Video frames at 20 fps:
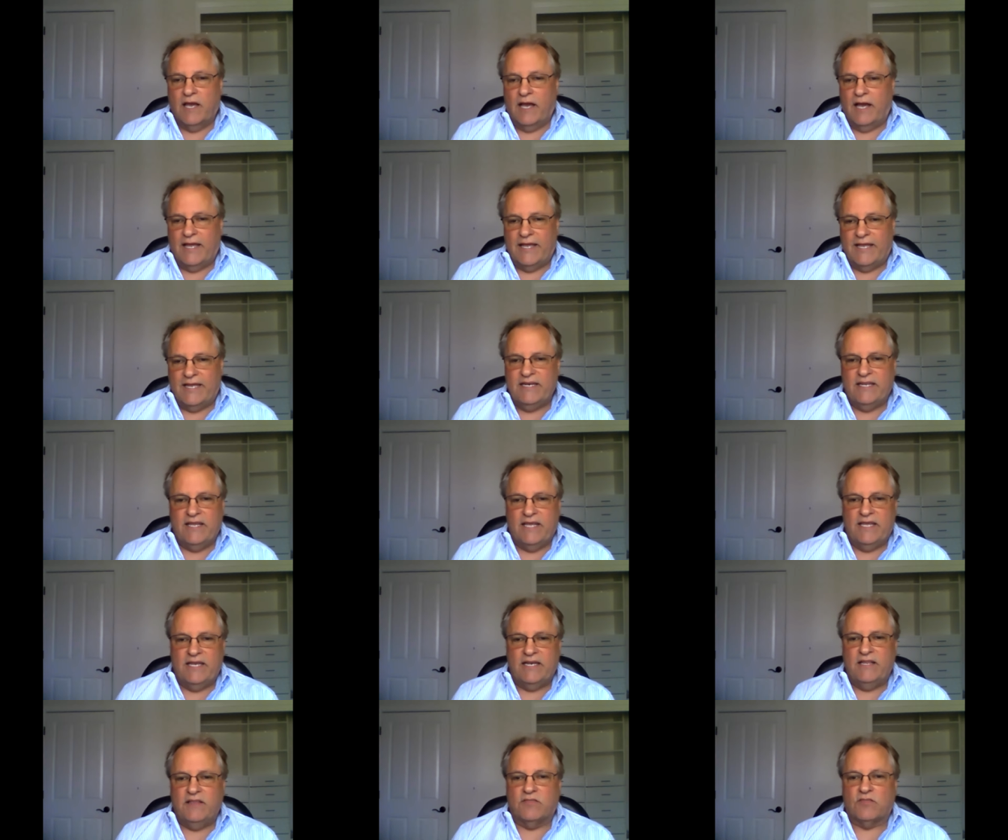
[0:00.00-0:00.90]
Uh, any,
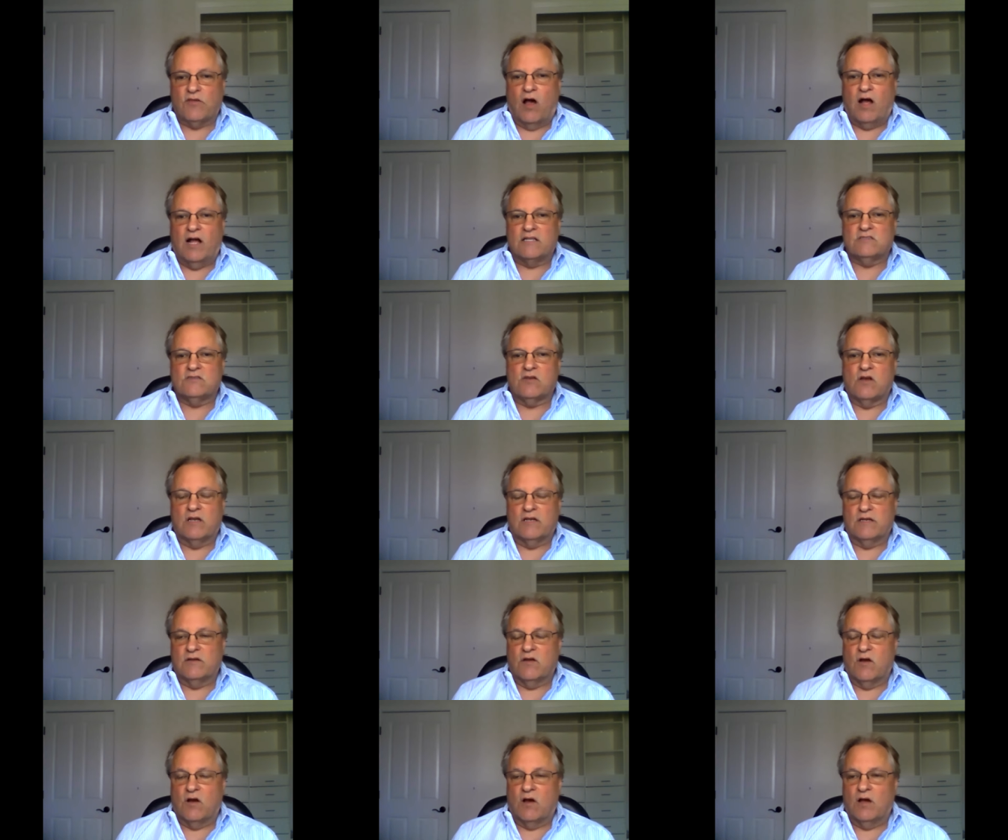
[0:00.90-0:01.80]
any thoughts
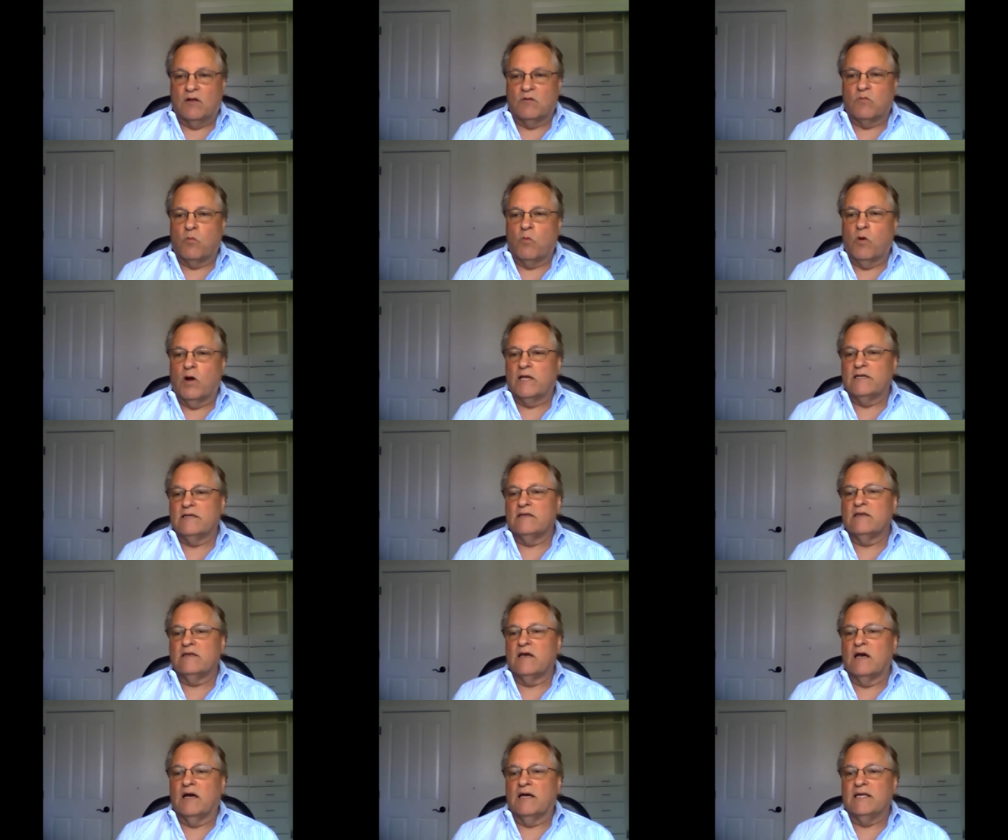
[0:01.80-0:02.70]
on, on what
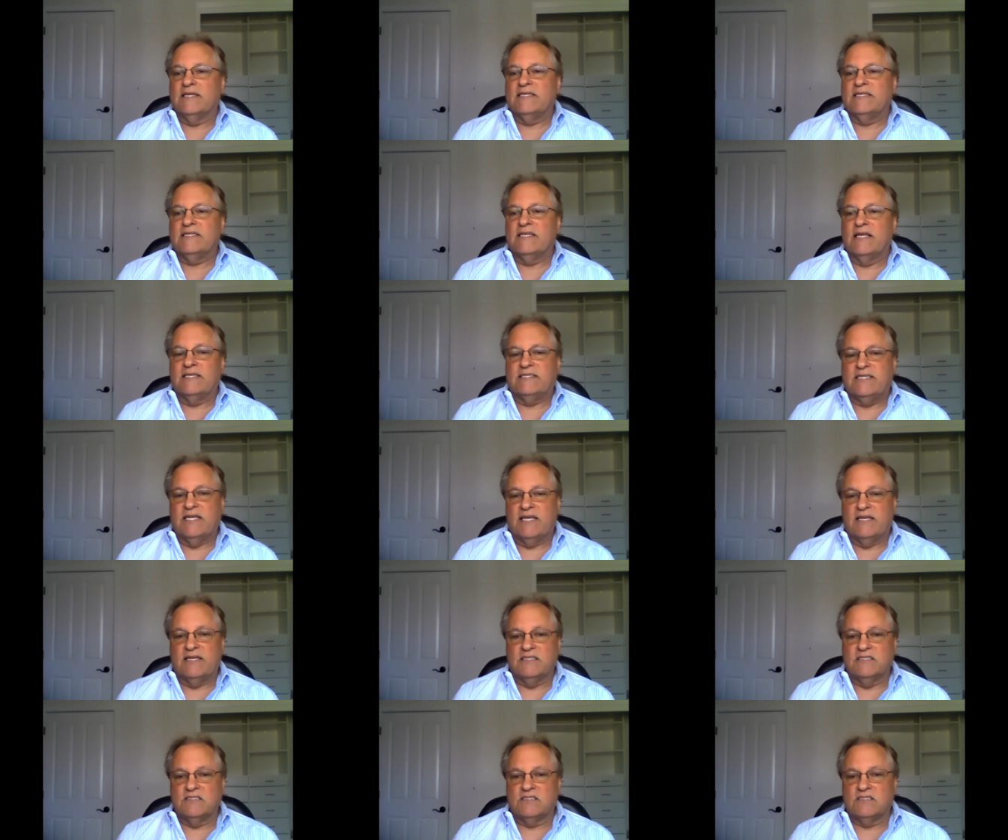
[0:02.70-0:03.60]
uh,
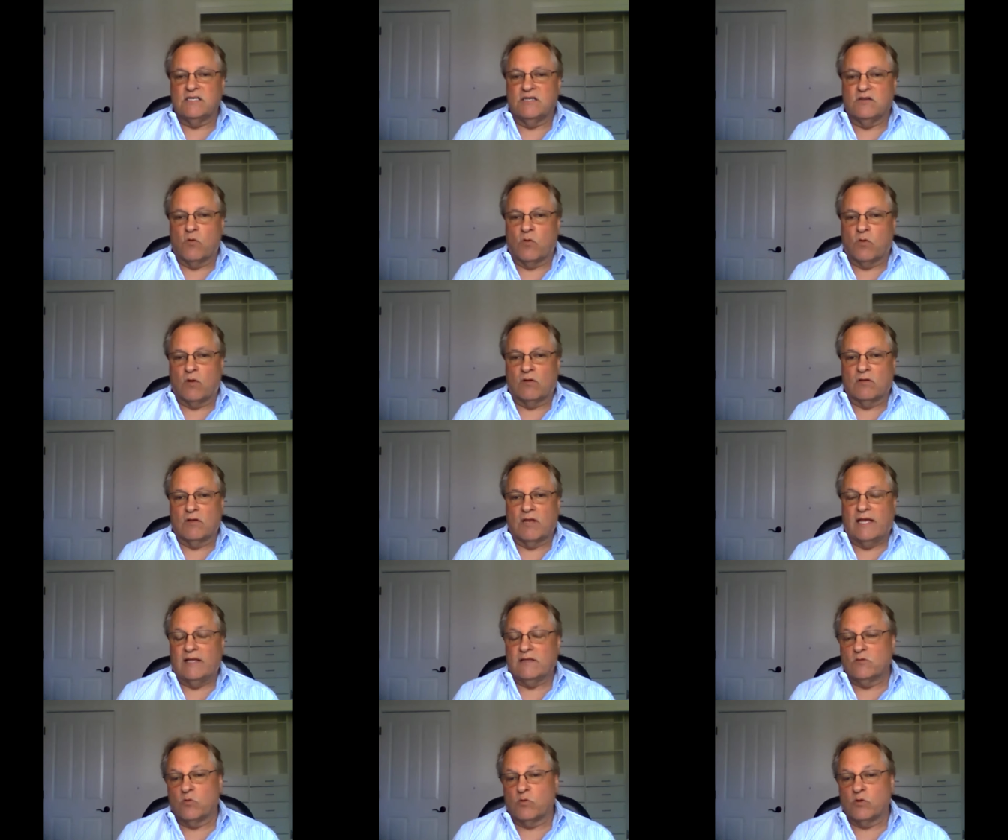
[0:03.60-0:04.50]
tenants or
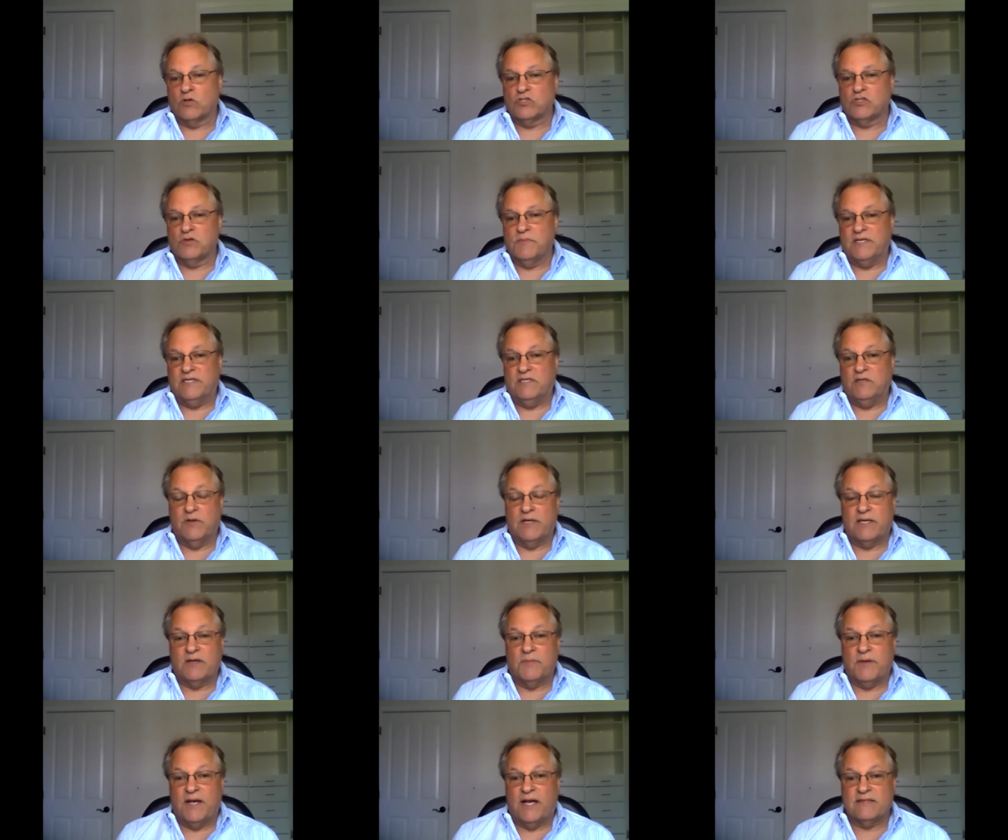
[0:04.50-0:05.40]
landlords should be
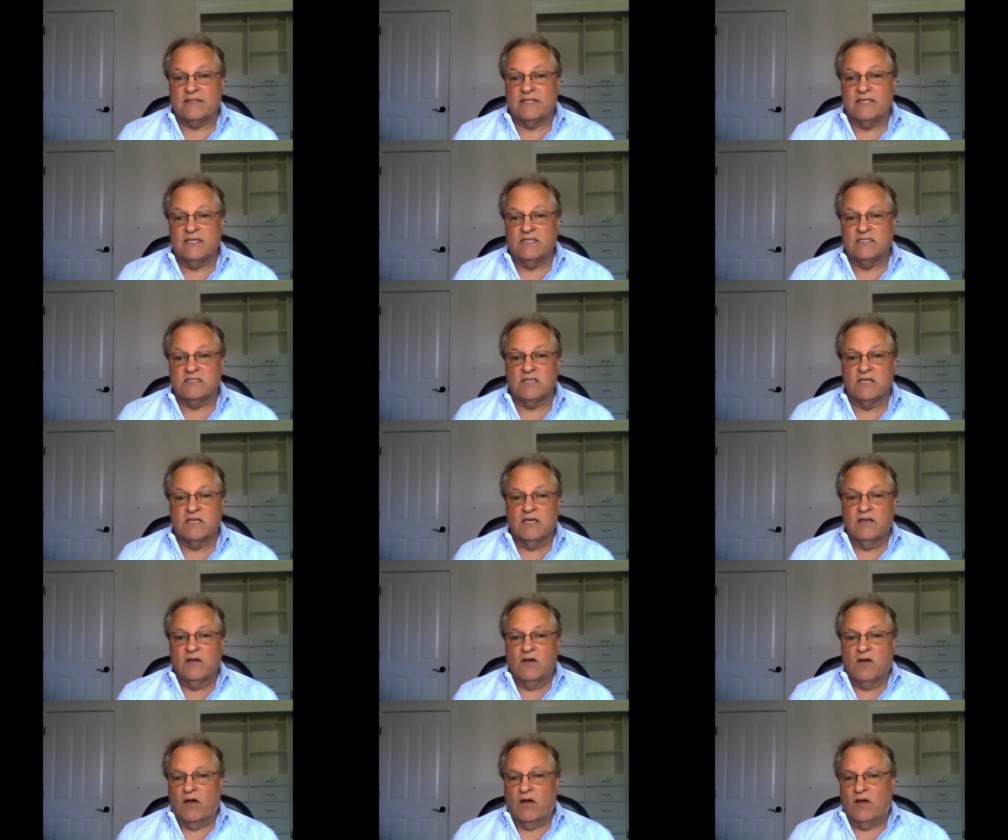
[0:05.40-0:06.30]
doing about this?
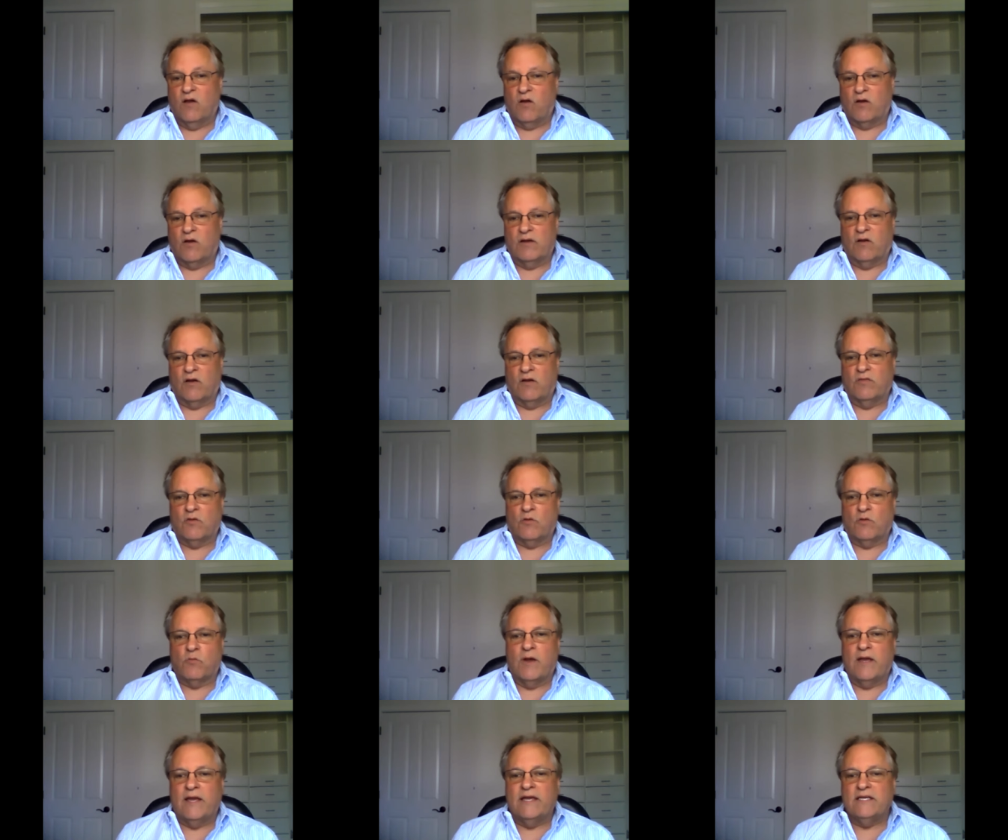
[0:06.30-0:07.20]
Uh, are, are, there
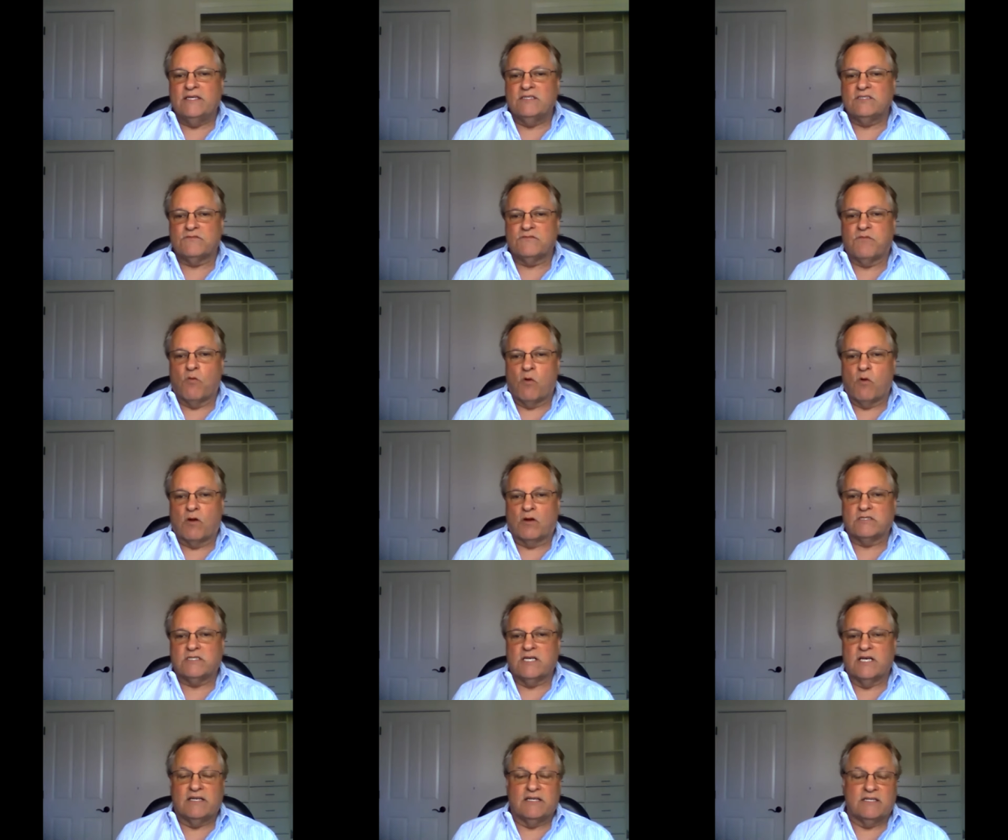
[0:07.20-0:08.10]
ways for
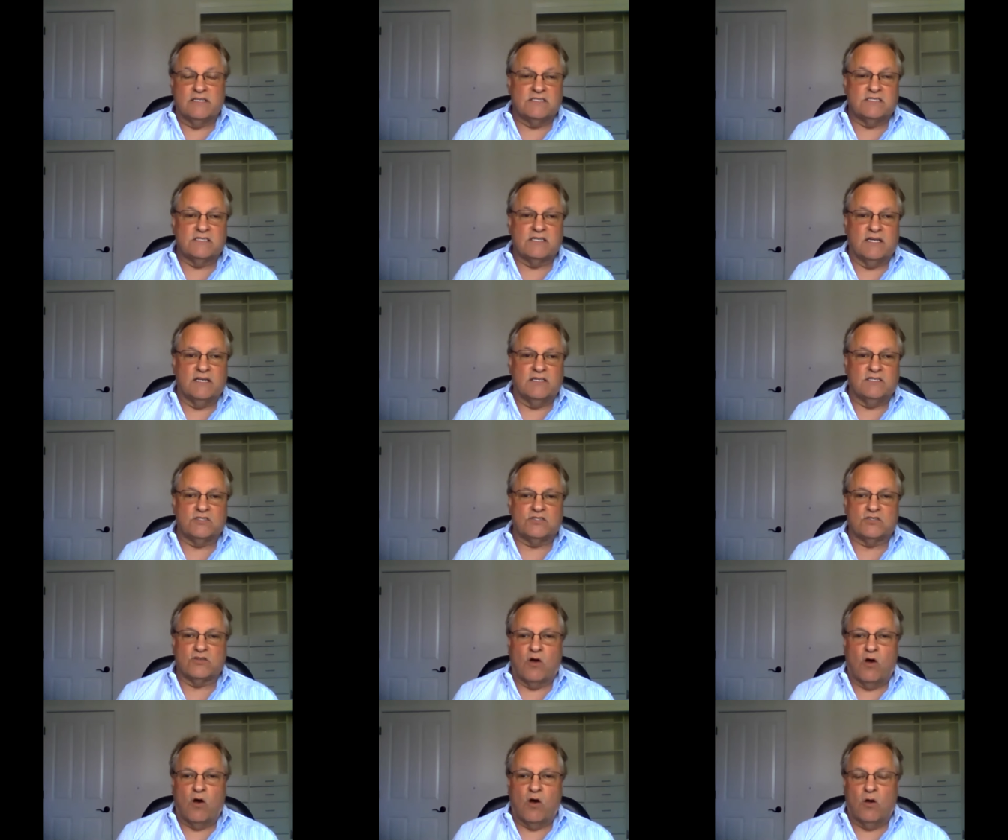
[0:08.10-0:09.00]
tenants to
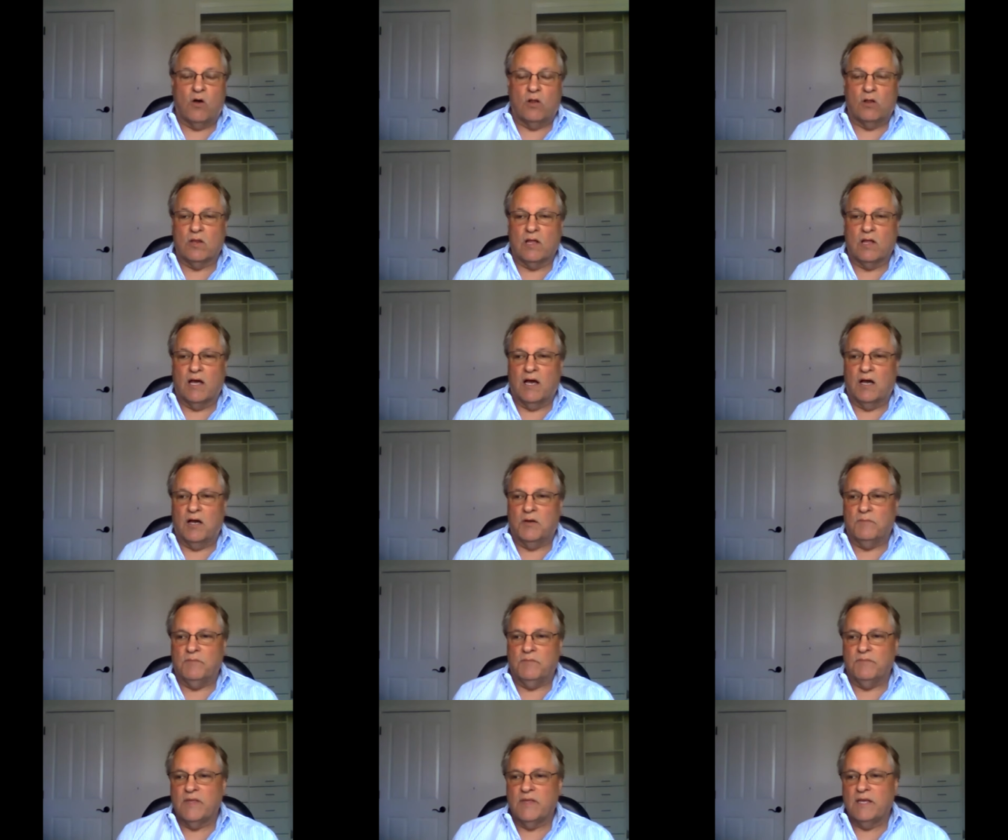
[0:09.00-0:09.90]
install
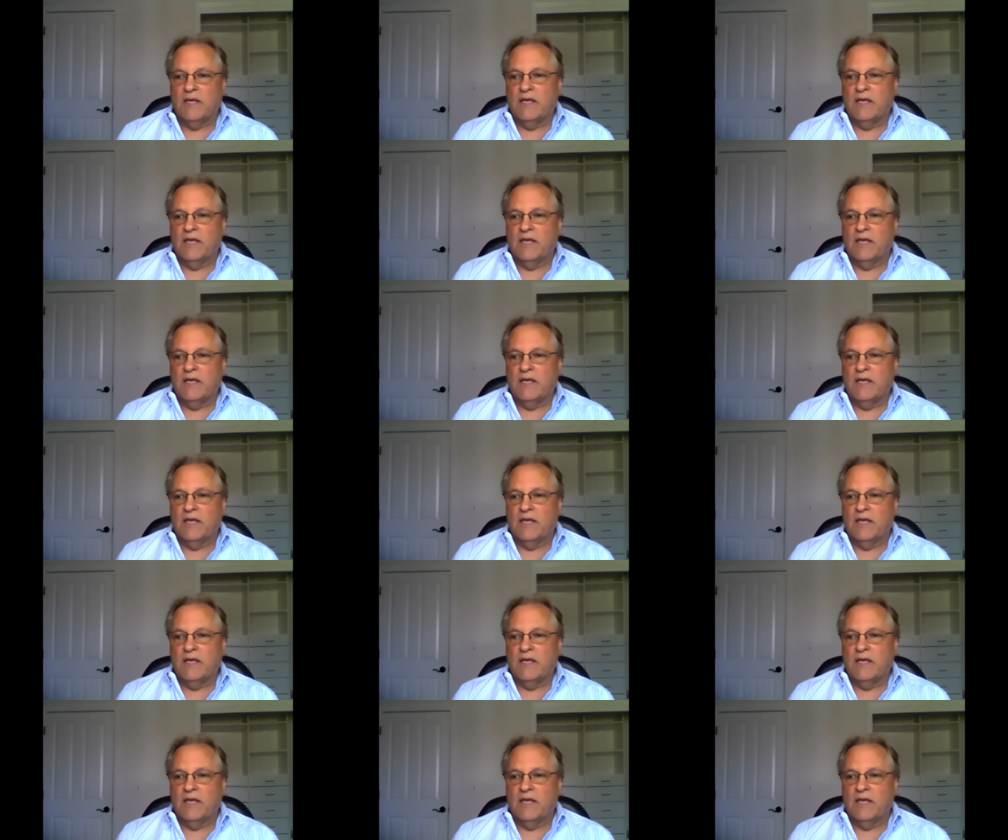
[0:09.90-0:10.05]
um,